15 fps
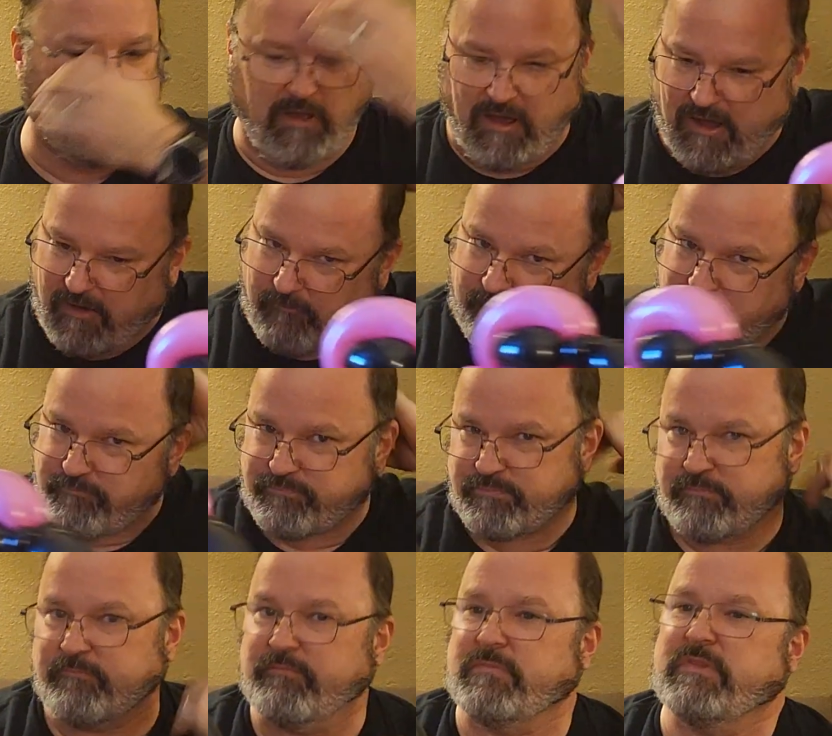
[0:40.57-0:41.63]
I
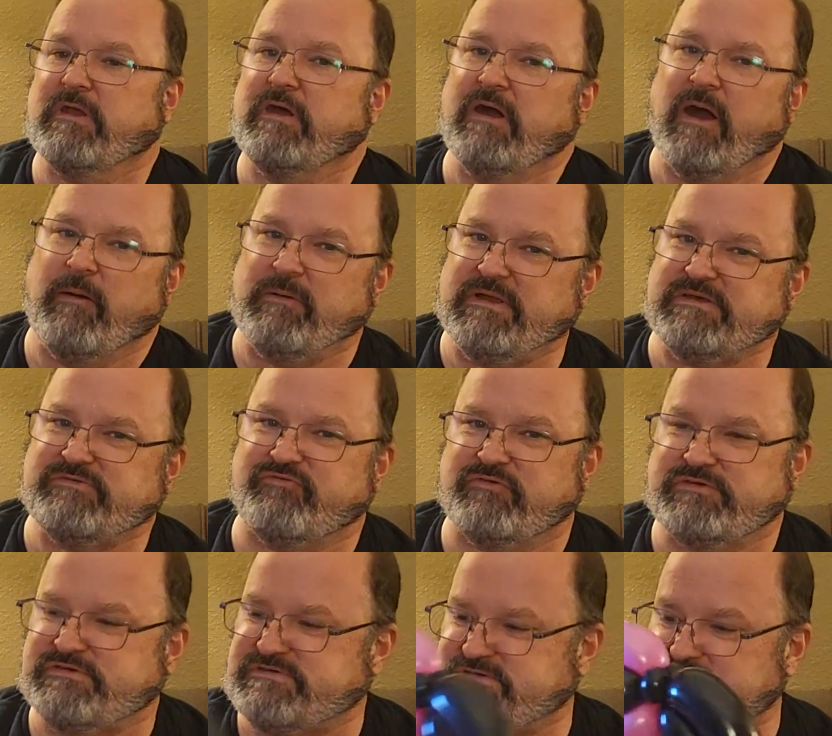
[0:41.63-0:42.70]
mean, it's
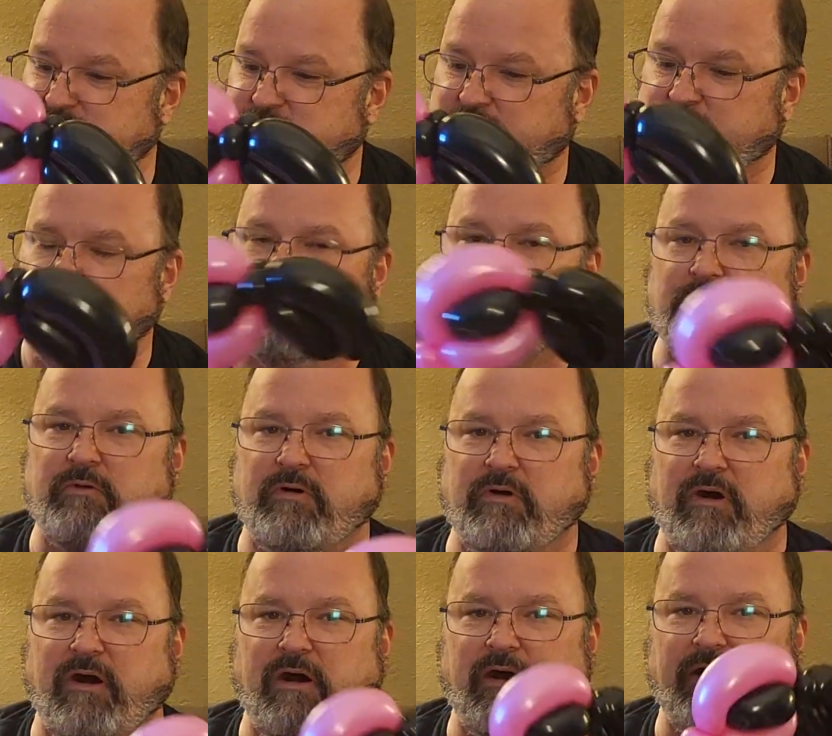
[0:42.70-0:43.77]
simple.
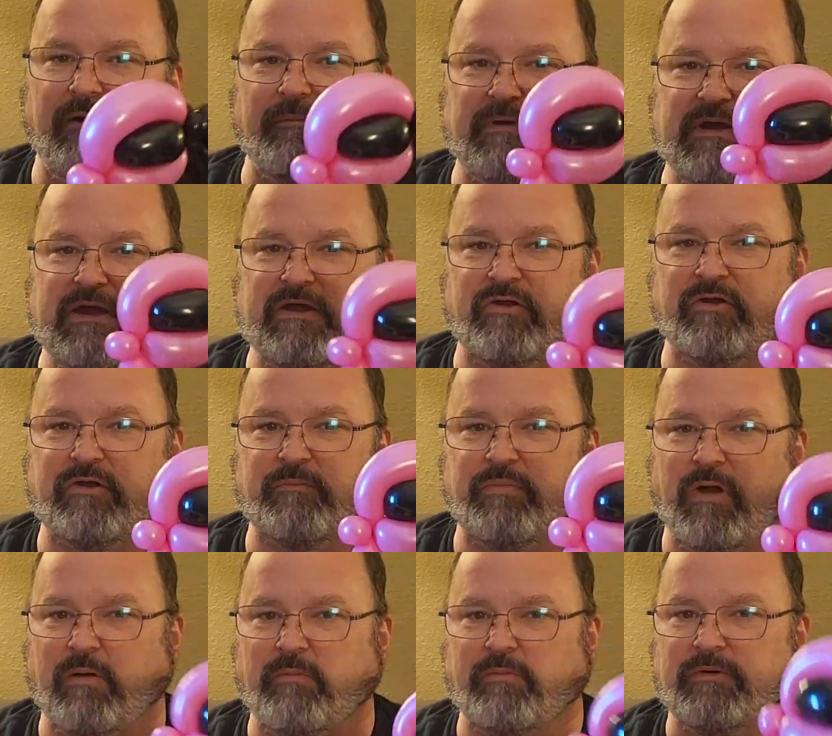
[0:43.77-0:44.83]
A beginner could
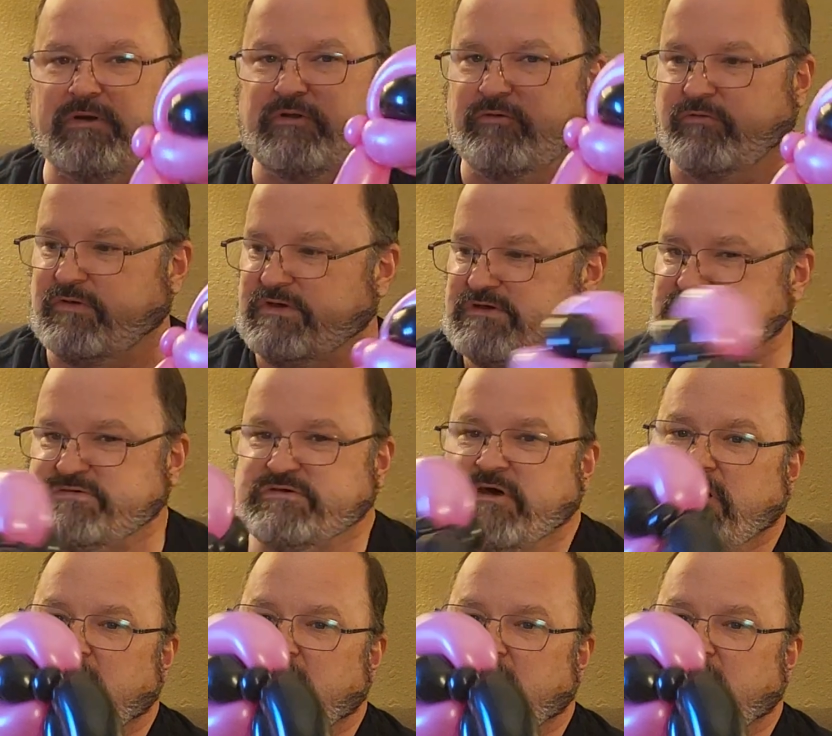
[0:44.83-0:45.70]
probably do this.